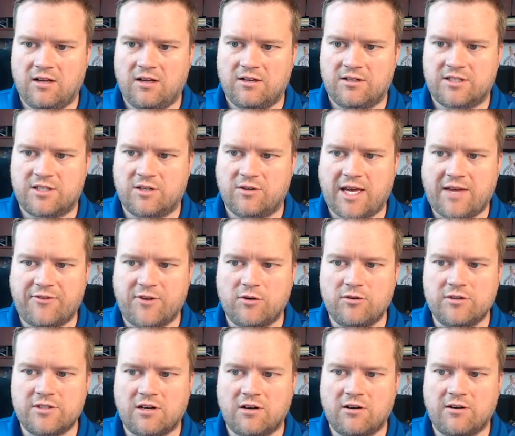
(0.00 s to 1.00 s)
So yeah,
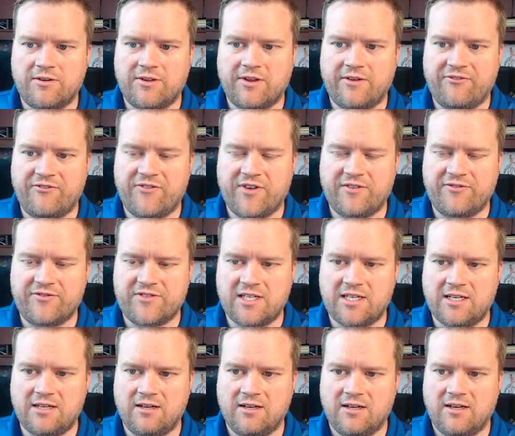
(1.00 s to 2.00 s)
those are the
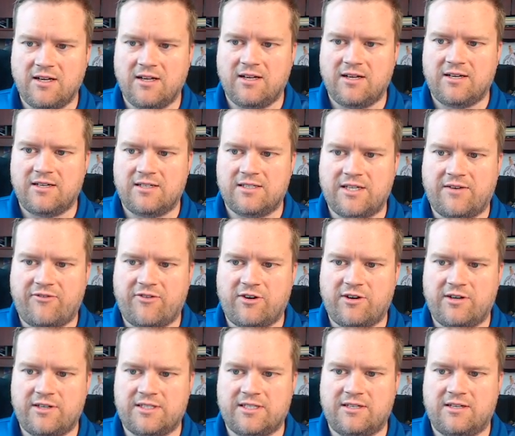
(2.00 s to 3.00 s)
50
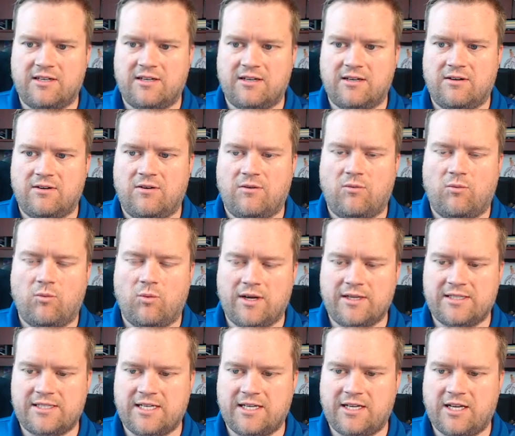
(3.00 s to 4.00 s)
different
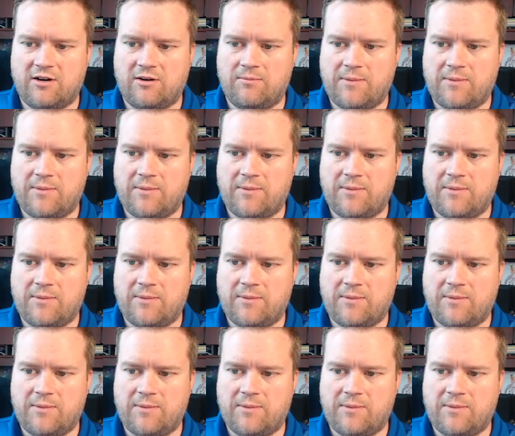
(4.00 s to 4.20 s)
ones in here.